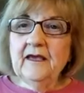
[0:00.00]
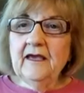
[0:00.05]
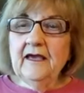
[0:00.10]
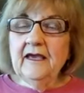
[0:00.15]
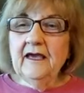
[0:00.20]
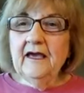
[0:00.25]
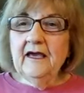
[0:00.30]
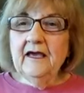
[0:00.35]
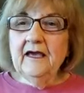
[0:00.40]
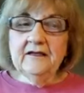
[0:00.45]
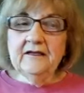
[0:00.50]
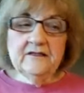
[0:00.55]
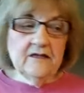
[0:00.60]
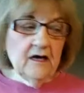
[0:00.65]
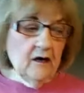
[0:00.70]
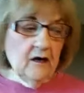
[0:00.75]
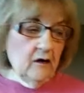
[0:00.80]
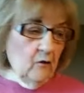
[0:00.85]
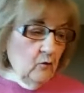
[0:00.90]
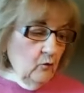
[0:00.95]
And
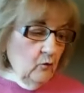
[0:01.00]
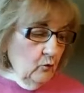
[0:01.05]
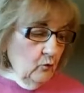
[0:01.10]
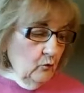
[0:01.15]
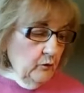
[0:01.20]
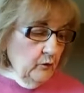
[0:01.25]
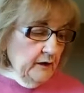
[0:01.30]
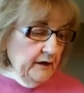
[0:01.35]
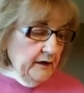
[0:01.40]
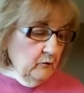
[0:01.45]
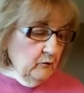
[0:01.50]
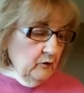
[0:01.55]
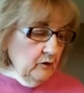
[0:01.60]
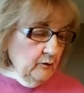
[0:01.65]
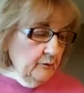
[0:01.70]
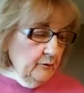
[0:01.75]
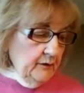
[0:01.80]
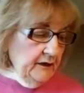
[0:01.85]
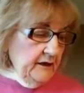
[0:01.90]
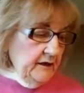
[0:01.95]
we
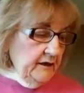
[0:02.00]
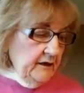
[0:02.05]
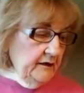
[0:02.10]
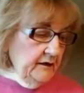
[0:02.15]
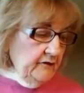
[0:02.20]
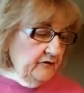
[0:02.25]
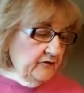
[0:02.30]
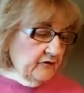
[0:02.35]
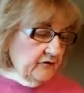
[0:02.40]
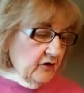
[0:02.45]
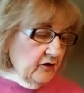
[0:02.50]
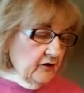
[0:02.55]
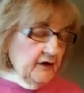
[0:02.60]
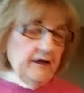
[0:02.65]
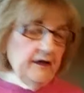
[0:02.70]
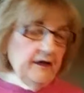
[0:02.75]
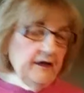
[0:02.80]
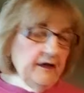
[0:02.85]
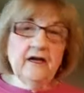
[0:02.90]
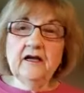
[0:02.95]
will be
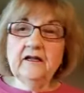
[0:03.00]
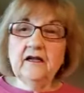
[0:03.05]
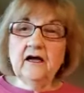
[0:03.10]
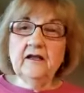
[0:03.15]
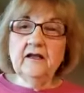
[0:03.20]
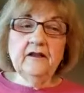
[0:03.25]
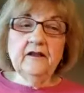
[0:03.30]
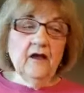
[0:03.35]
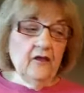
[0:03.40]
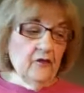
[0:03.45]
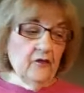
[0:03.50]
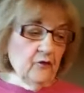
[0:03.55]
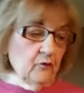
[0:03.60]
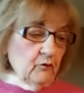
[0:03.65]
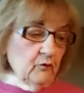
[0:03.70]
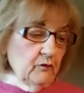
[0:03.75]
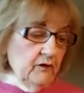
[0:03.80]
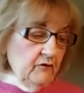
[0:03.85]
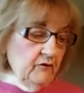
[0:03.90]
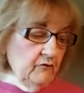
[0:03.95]
starting another
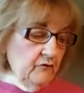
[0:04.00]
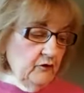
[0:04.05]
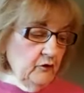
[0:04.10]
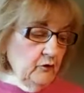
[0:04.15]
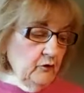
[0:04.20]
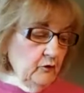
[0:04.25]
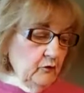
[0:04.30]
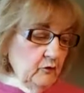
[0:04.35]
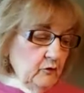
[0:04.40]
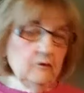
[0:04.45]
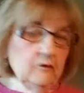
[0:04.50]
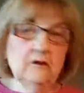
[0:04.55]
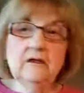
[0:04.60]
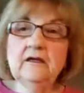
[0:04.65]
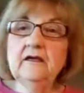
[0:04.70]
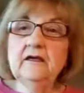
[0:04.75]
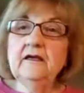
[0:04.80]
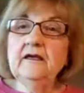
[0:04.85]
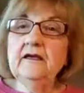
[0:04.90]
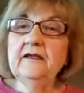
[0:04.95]
review
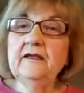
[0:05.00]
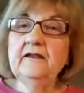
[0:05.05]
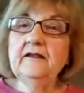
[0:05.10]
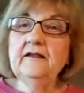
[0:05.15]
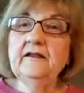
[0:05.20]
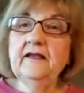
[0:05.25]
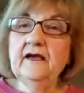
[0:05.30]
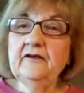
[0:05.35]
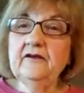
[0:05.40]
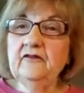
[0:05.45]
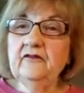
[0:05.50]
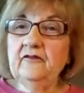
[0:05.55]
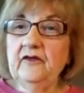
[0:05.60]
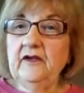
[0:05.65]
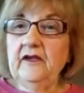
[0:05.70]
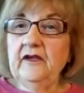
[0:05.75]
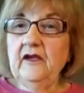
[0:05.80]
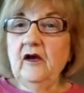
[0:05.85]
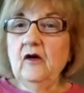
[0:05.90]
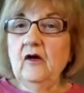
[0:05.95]
in the next
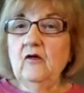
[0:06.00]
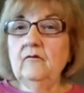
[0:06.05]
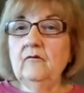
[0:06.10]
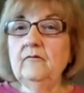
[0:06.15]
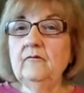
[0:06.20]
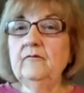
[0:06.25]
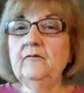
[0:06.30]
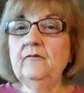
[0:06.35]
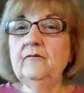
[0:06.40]
video,